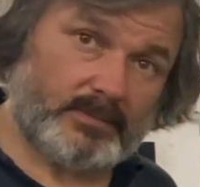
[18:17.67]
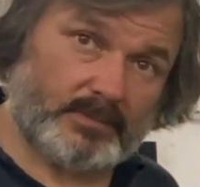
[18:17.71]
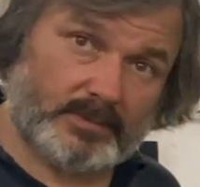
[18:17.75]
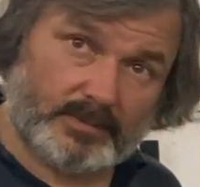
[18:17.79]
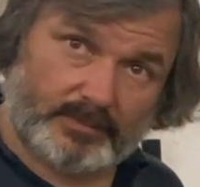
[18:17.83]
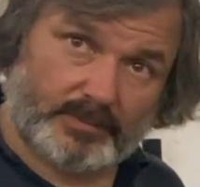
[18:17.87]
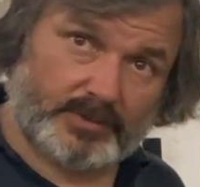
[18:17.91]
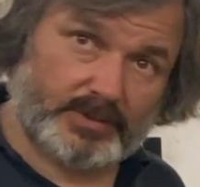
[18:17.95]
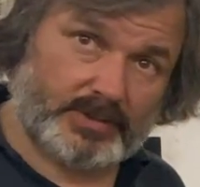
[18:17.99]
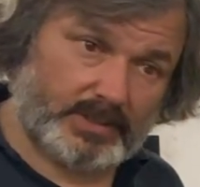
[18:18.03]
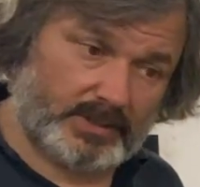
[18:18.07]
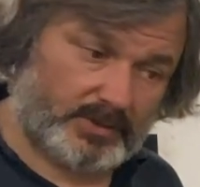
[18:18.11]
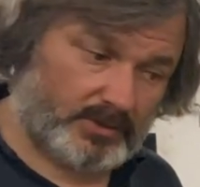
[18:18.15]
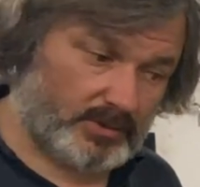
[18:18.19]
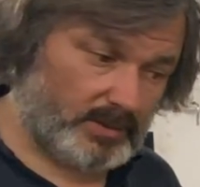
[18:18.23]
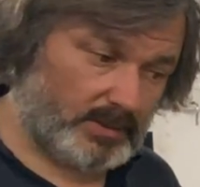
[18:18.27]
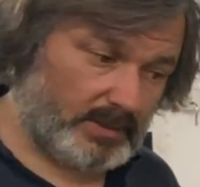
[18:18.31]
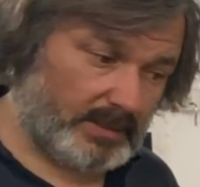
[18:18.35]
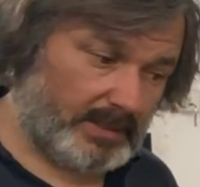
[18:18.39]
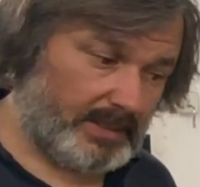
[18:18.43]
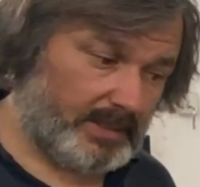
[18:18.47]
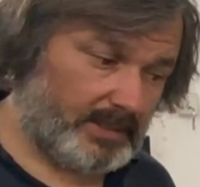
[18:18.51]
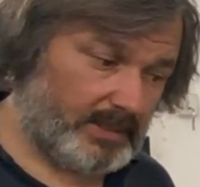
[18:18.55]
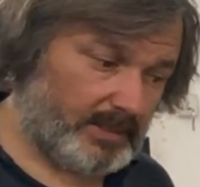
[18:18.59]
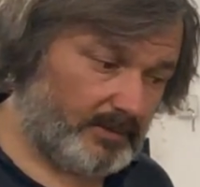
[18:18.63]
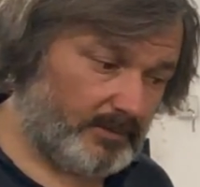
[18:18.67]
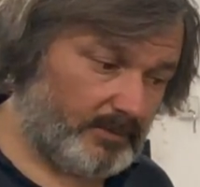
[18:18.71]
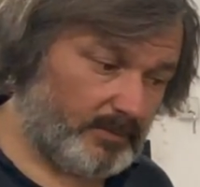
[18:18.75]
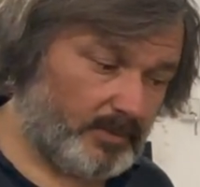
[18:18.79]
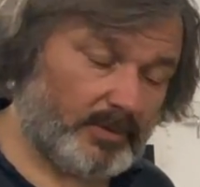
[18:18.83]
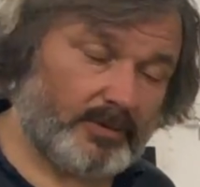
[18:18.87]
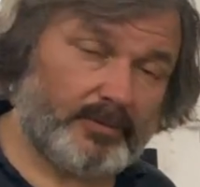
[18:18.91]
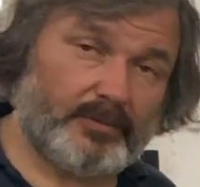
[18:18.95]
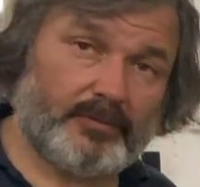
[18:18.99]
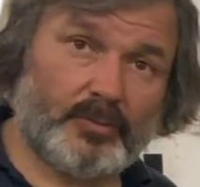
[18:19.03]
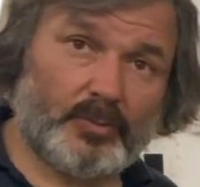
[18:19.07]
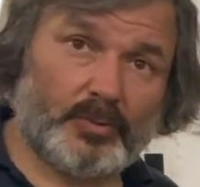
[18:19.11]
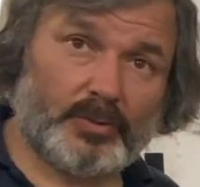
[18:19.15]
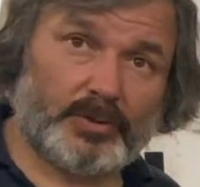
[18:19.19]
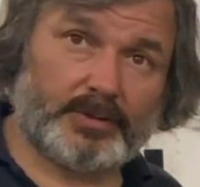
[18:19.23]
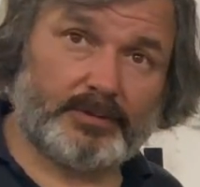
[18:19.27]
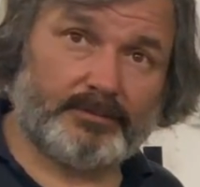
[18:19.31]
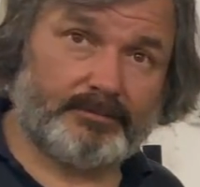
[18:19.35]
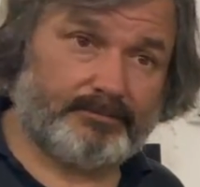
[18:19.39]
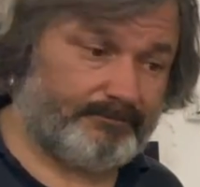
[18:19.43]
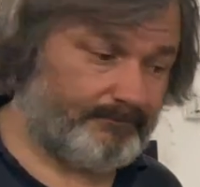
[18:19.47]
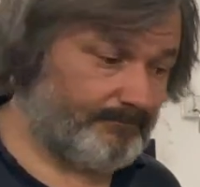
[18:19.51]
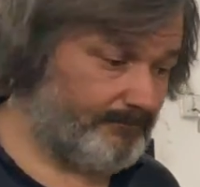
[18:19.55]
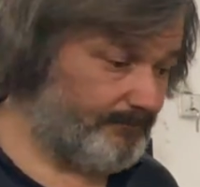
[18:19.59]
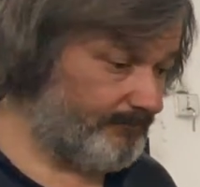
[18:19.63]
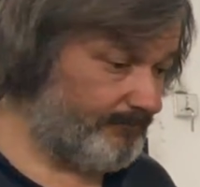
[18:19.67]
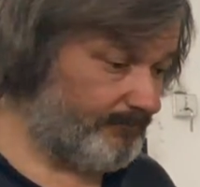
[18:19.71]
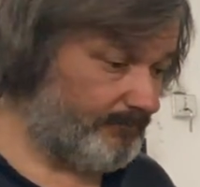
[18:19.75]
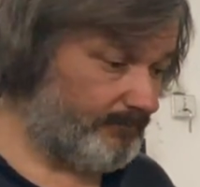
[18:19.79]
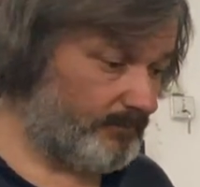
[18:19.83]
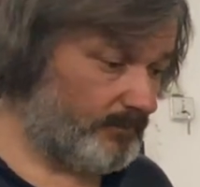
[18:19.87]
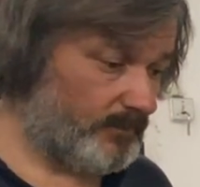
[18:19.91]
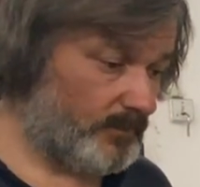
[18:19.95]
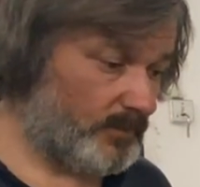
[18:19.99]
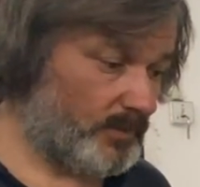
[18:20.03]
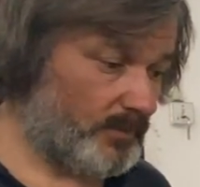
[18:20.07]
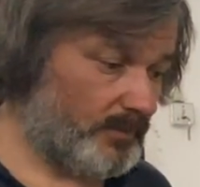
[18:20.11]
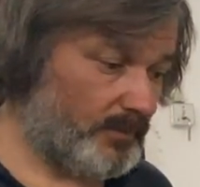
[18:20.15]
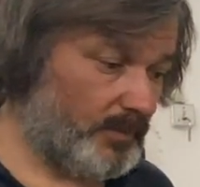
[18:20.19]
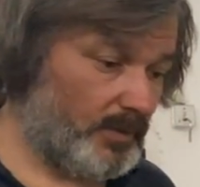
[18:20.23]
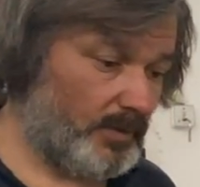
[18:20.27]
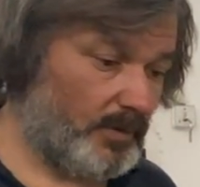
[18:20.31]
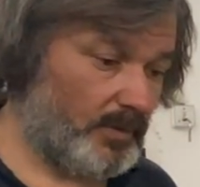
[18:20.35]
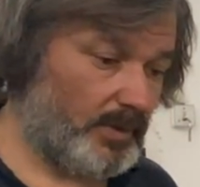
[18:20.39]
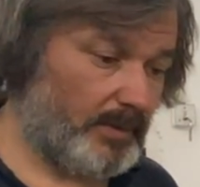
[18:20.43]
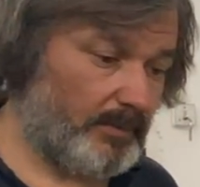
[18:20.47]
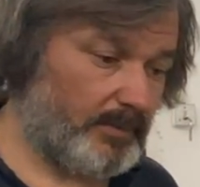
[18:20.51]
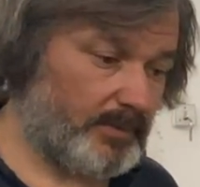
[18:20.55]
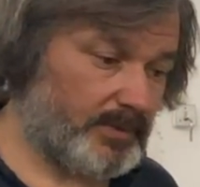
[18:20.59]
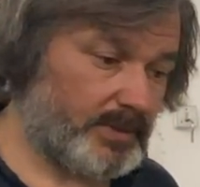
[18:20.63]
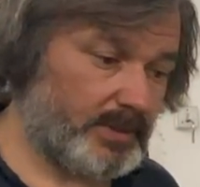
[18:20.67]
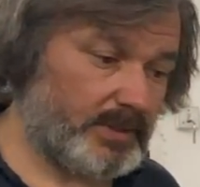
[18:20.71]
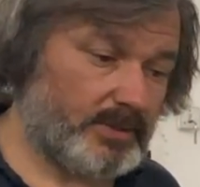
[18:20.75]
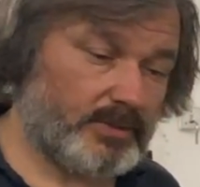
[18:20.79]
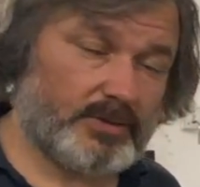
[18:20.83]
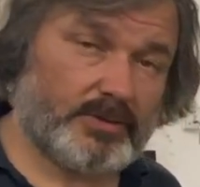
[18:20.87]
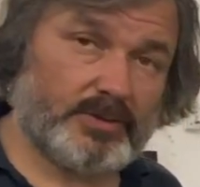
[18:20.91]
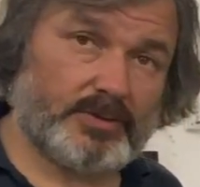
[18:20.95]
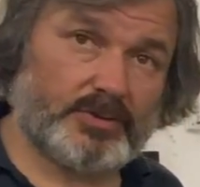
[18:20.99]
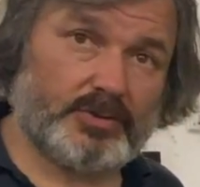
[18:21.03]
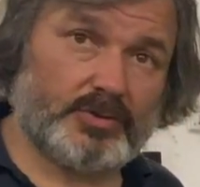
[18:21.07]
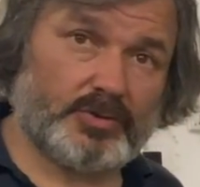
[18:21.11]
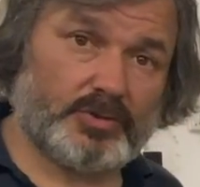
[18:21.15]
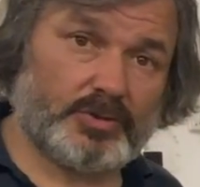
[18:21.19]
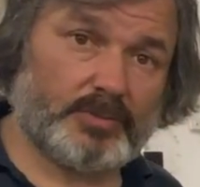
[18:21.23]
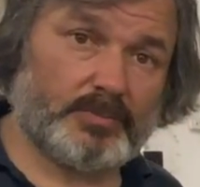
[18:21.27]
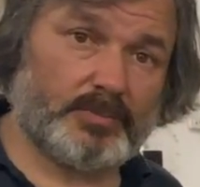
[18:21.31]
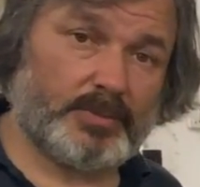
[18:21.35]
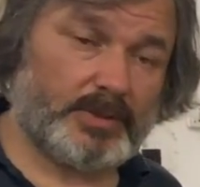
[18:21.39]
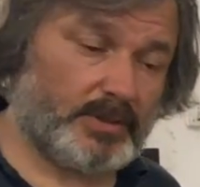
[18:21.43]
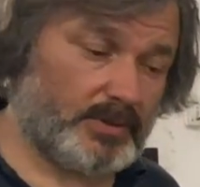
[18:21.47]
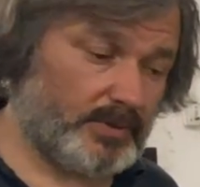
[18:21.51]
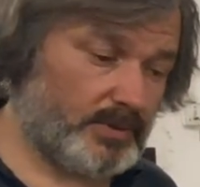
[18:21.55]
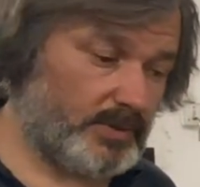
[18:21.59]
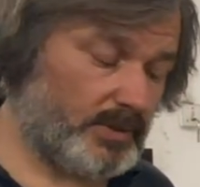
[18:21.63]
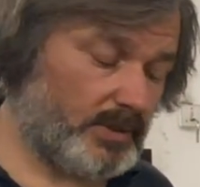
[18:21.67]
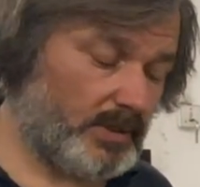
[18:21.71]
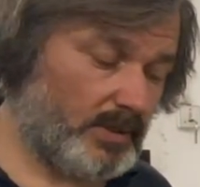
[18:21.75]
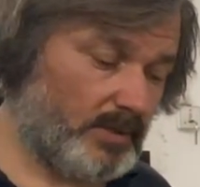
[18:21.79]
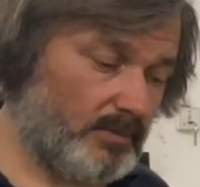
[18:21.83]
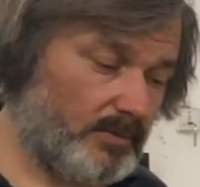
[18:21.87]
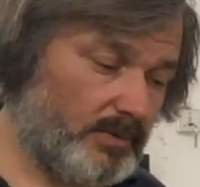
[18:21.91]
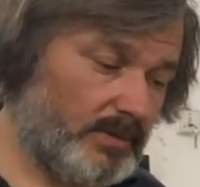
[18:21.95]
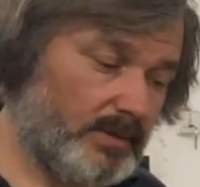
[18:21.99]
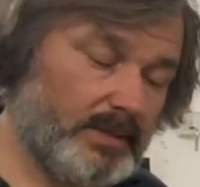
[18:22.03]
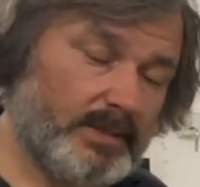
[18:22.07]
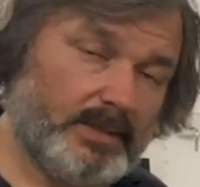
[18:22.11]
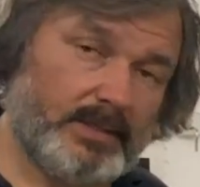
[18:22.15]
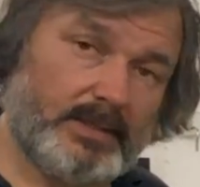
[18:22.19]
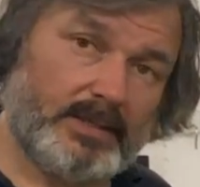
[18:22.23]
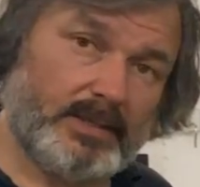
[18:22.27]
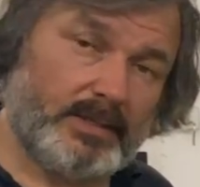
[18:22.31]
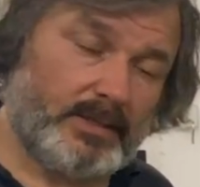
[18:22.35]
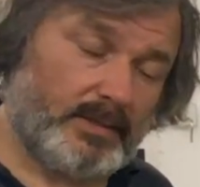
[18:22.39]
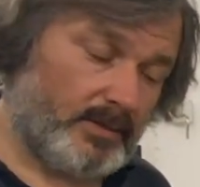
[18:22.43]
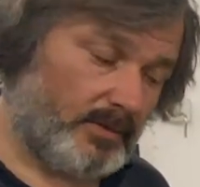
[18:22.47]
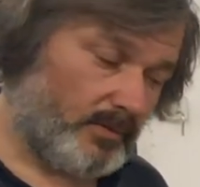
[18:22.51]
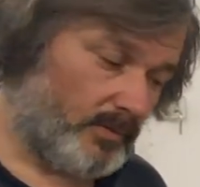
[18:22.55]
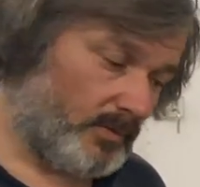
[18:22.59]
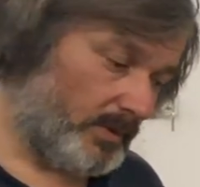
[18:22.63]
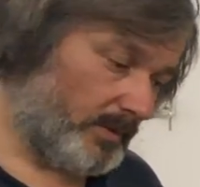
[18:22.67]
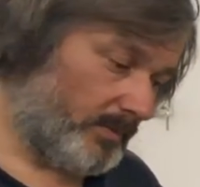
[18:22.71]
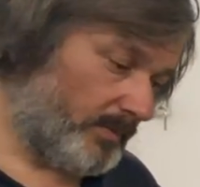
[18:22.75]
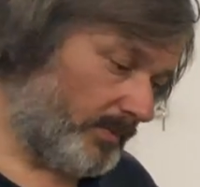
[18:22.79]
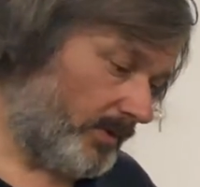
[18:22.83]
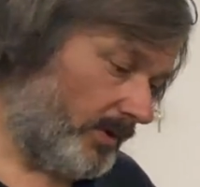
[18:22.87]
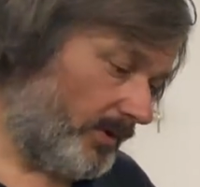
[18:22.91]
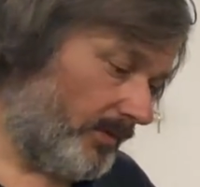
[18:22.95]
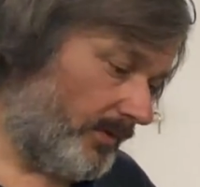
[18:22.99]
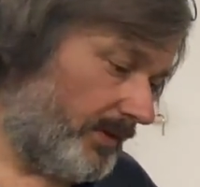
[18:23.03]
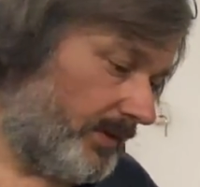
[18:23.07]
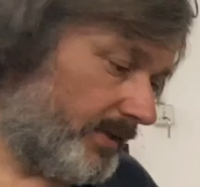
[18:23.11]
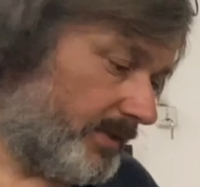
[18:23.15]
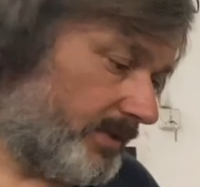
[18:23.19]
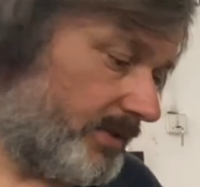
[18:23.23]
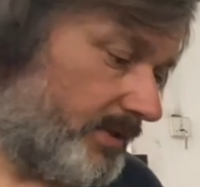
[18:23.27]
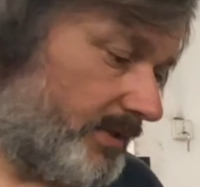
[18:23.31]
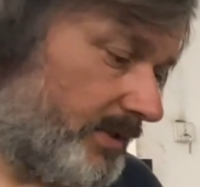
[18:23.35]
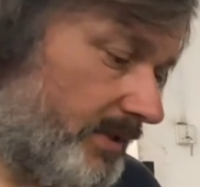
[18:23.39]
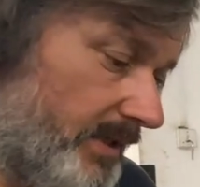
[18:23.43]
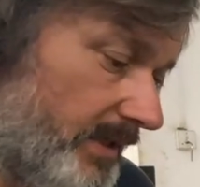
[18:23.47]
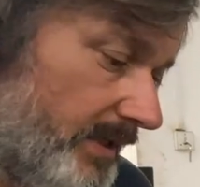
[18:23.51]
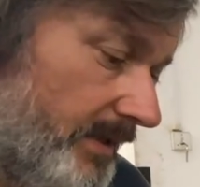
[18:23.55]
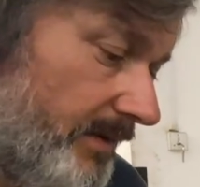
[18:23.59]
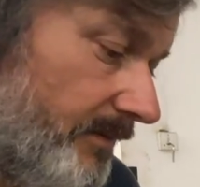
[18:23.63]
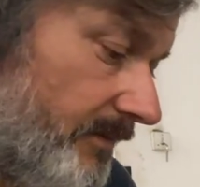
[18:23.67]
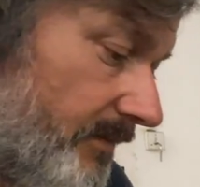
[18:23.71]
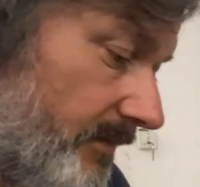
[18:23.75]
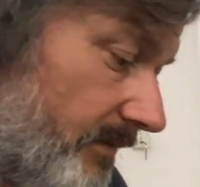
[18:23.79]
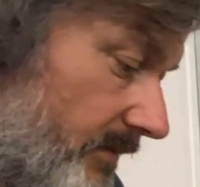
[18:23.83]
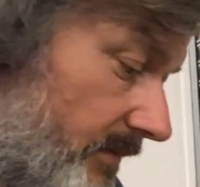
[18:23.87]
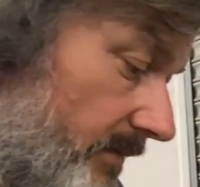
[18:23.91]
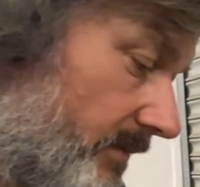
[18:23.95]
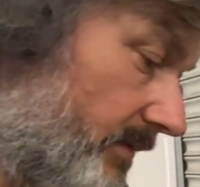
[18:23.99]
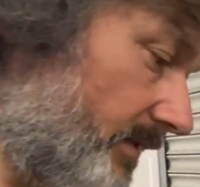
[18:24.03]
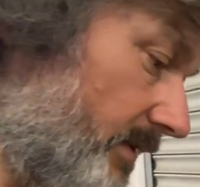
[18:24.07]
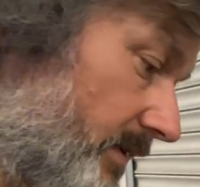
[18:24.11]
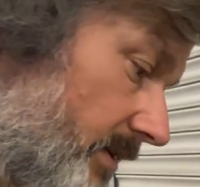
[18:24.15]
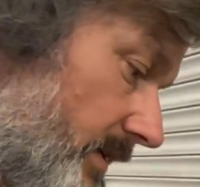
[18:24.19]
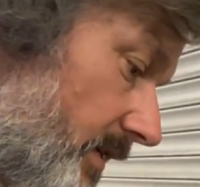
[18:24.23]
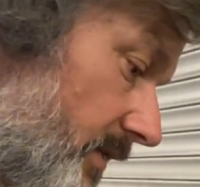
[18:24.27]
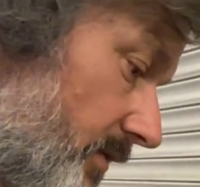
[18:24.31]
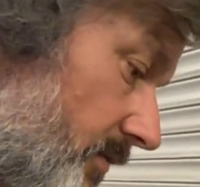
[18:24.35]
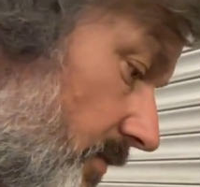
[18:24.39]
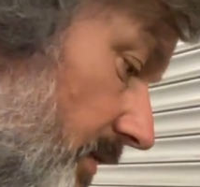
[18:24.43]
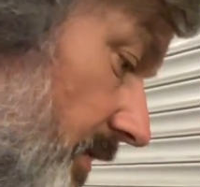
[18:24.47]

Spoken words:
the procedure laid out by Ford. So follow them procedures, you should be good to go. All right, but on this, as